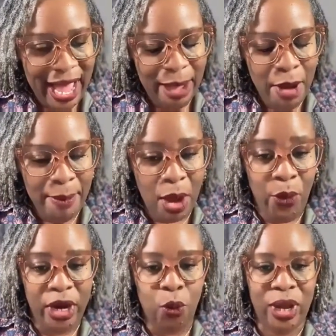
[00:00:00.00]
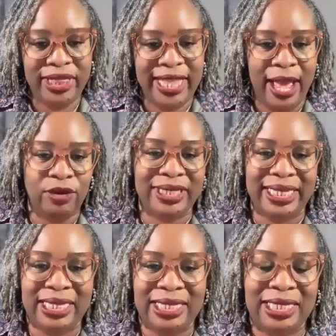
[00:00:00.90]
I'm on my way to
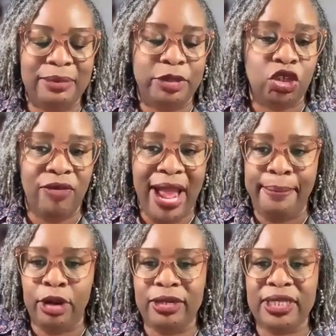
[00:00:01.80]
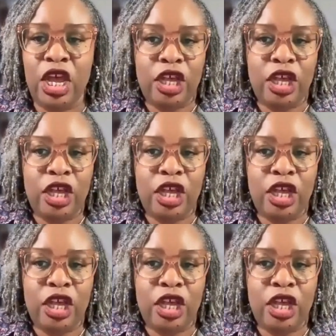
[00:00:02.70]
1,000 subscribers.